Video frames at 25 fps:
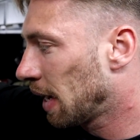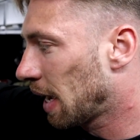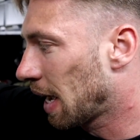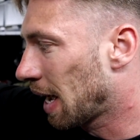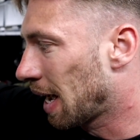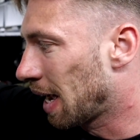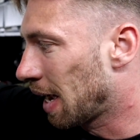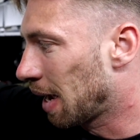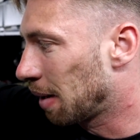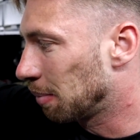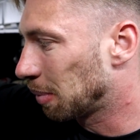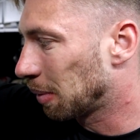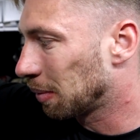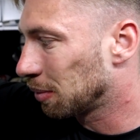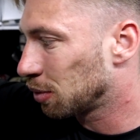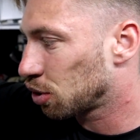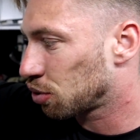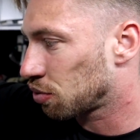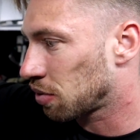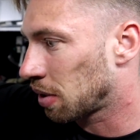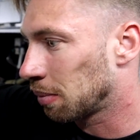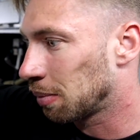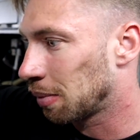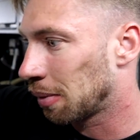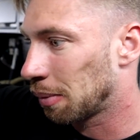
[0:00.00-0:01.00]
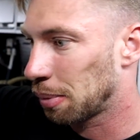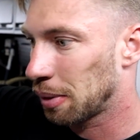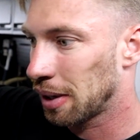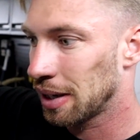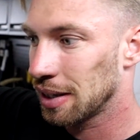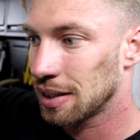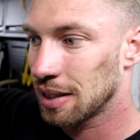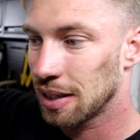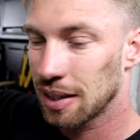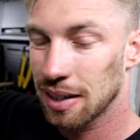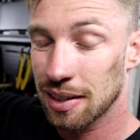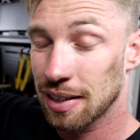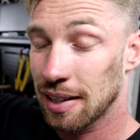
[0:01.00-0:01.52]
But we just ran one
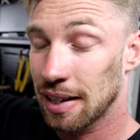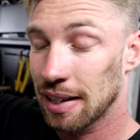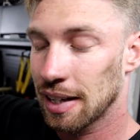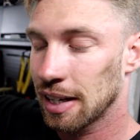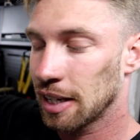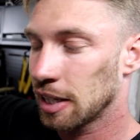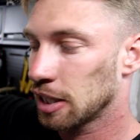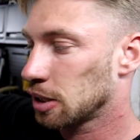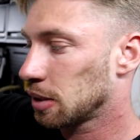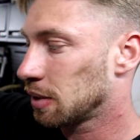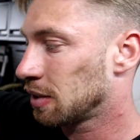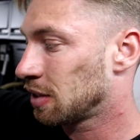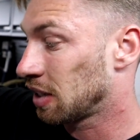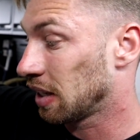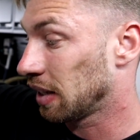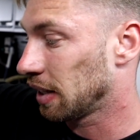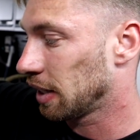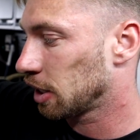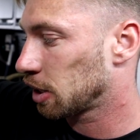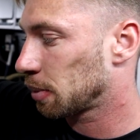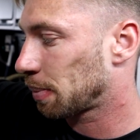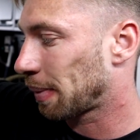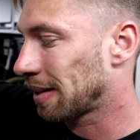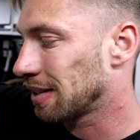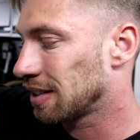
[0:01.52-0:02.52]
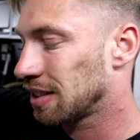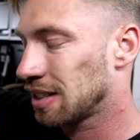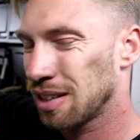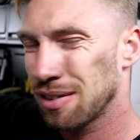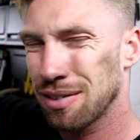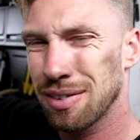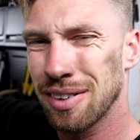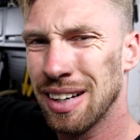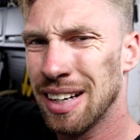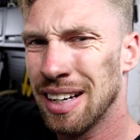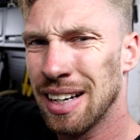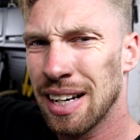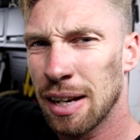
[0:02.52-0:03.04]
place and they're like silly
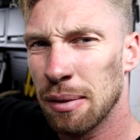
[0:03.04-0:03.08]
expensive,